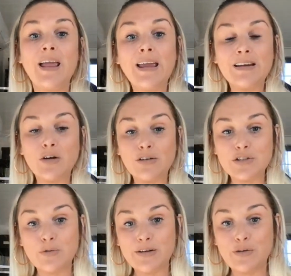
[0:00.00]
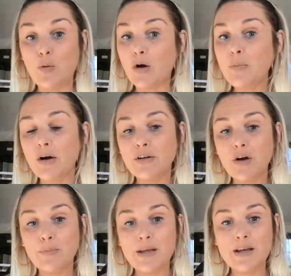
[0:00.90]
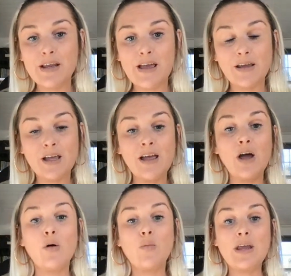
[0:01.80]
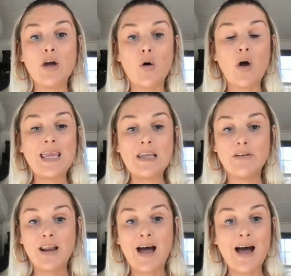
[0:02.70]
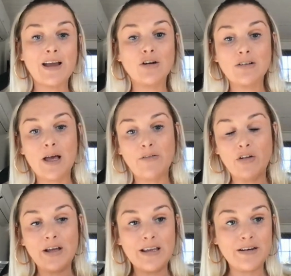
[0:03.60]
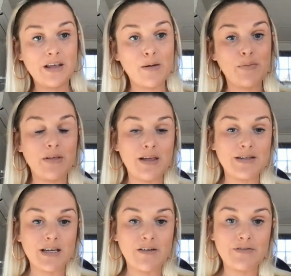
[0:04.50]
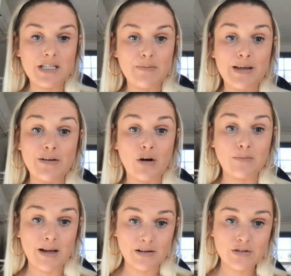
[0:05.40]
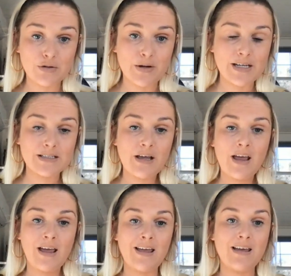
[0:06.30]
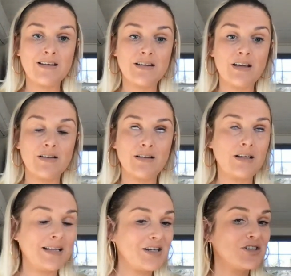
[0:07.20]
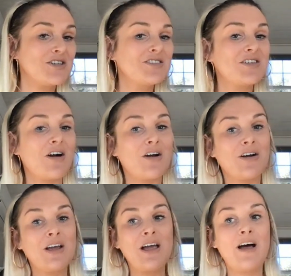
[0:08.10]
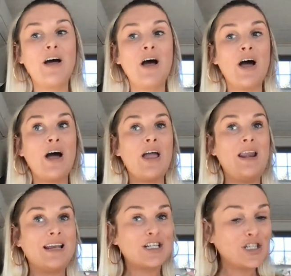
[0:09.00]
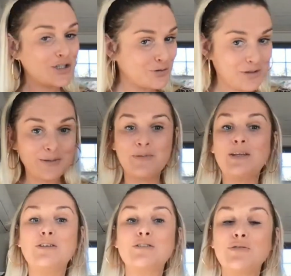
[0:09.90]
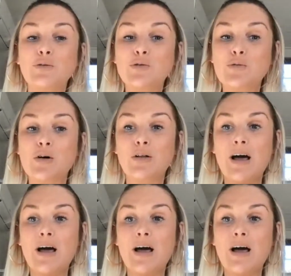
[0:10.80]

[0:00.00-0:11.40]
And also, if you are part of our PDA, we go even higher level in depth and dive deep in our mastermind. And collections are an extremely useful tool.